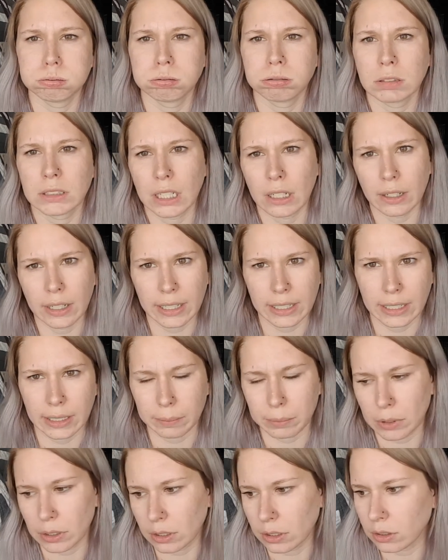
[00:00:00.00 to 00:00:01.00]
Sorry, I
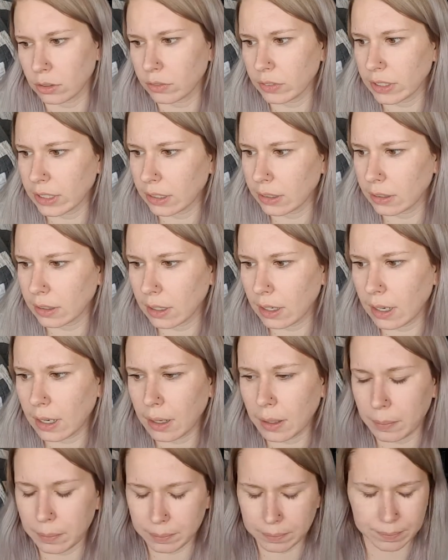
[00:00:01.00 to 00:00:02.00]
keep looking over there.
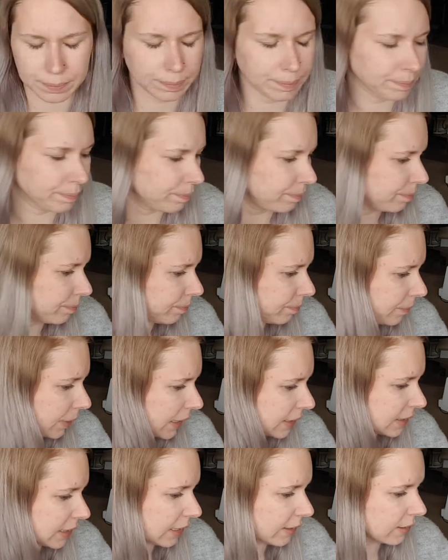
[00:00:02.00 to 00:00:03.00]
May
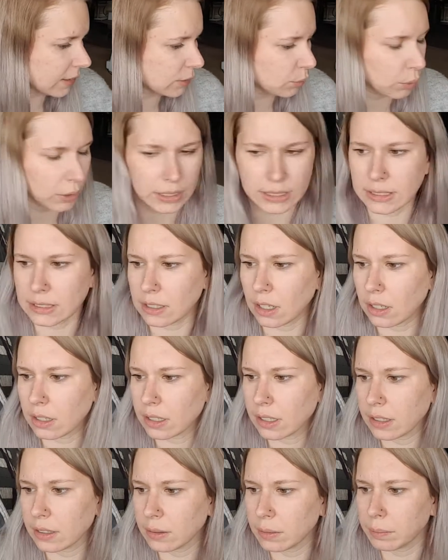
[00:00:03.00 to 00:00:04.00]
10th is when I
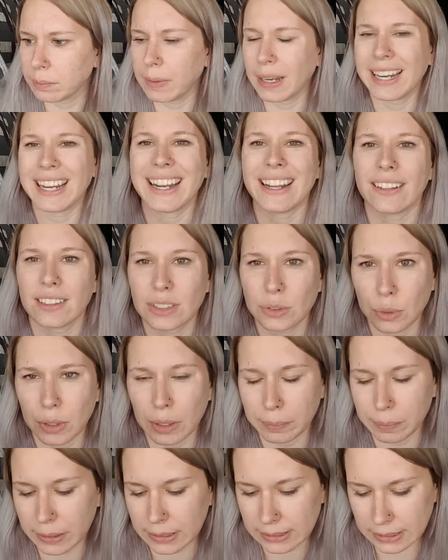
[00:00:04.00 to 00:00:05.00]
started. May 8th is when I
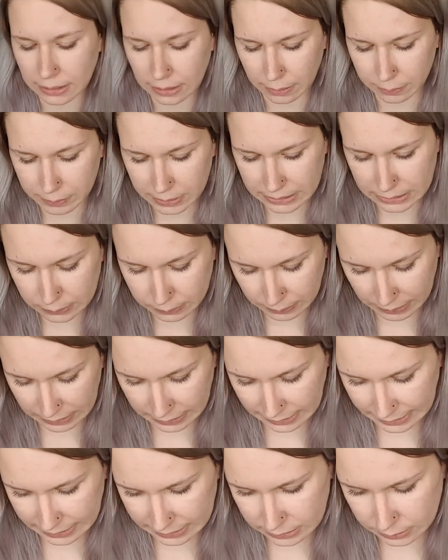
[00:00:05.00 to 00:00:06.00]
picked it up. This is my
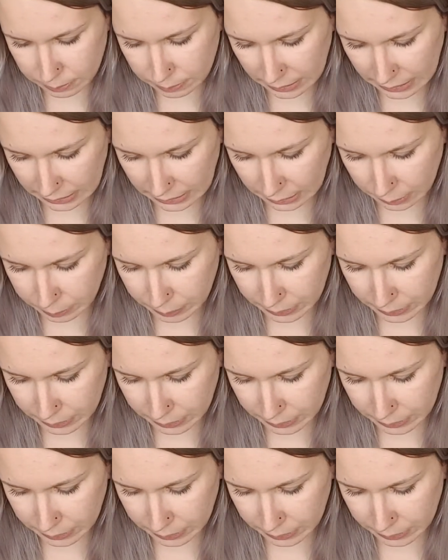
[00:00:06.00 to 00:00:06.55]
last Maynia